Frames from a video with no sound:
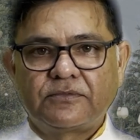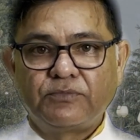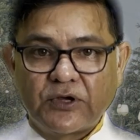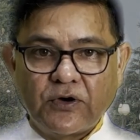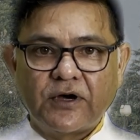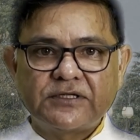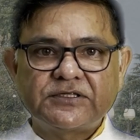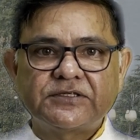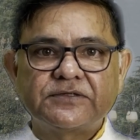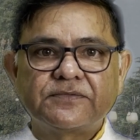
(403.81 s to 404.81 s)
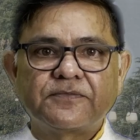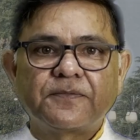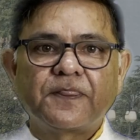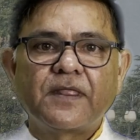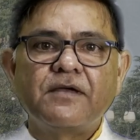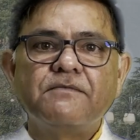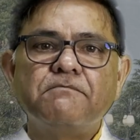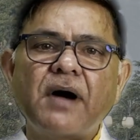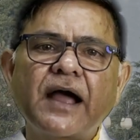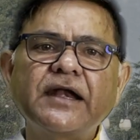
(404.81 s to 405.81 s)
because
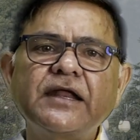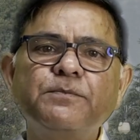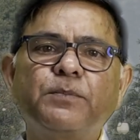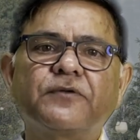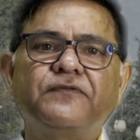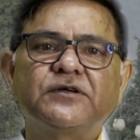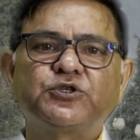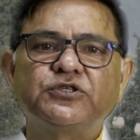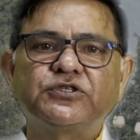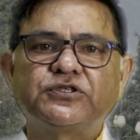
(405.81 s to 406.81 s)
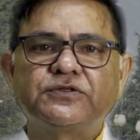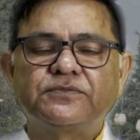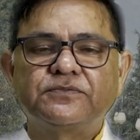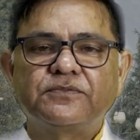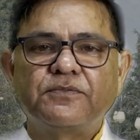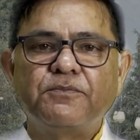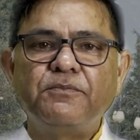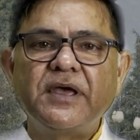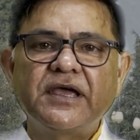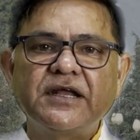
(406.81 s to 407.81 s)
market imperfections
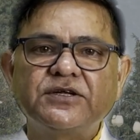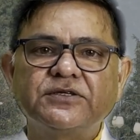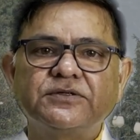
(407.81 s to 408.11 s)
make it